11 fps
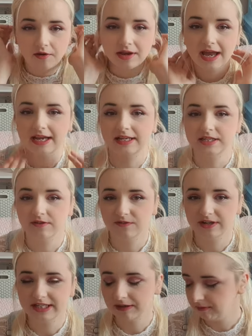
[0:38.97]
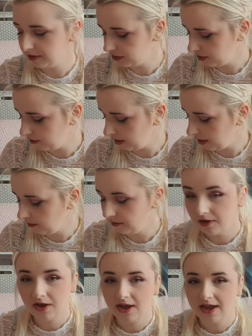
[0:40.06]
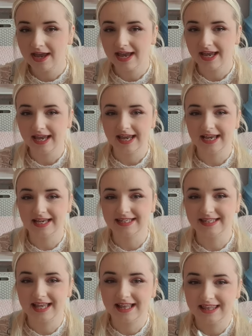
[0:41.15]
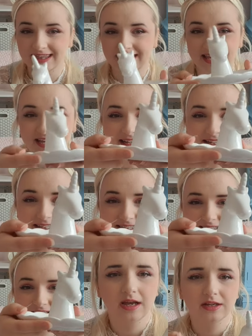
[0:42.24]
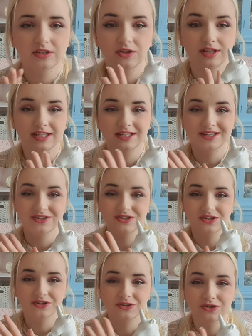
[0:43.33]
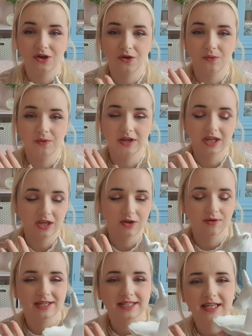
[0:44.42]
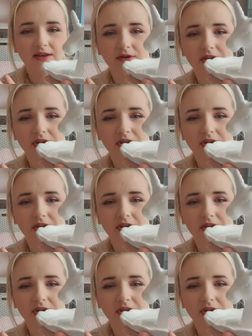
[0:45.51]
Okay, so the first thing I'm gonna show you is this. So this is so cute. It's a little